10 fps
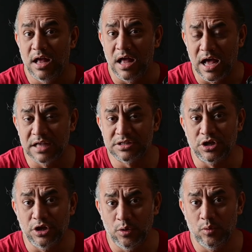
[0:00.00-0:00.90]
asks
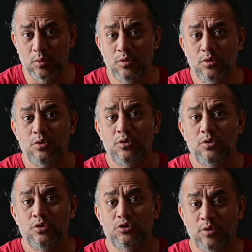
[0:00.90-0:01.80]
you
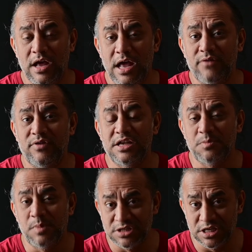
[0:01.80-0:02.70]
to have as
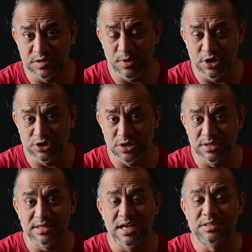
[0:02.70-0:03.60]
much as
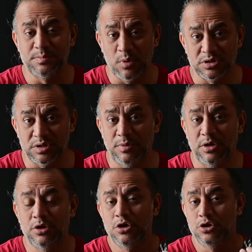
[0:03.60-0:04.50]
patience as
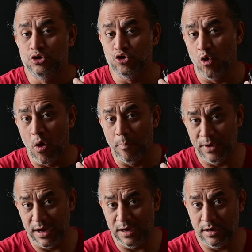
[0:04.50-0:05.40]
possible to
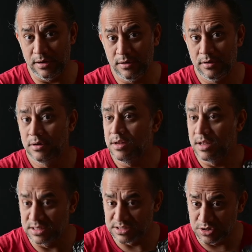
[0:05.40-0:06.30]
operate it.
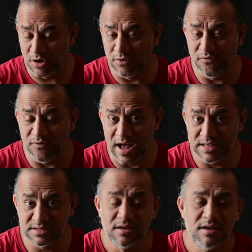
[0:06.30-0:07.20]
It's not
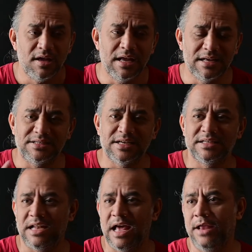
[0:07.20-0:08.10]
fast. It's
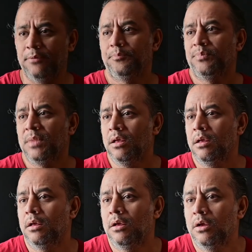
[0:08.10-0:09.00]
just like
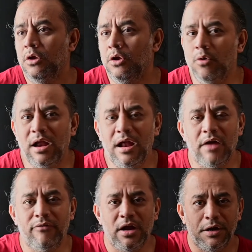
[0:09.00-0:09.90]
you are
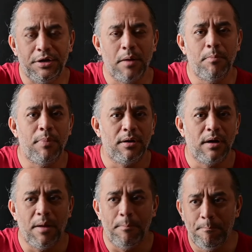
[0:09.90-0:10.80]
having a dumper,
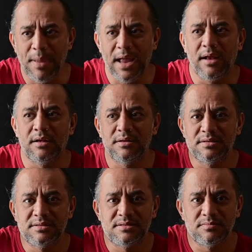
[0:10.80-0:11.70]
a big,
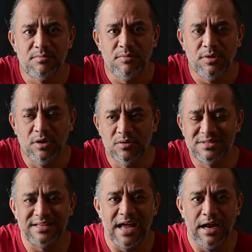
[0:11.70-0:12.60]
you know,
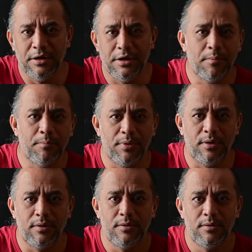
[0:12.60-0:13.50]
sand
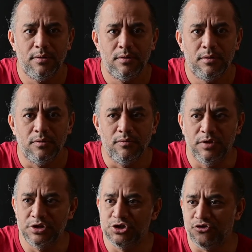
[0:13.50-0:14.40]
dumper,
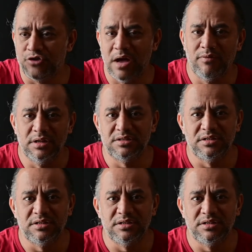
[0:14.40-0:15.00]
which travels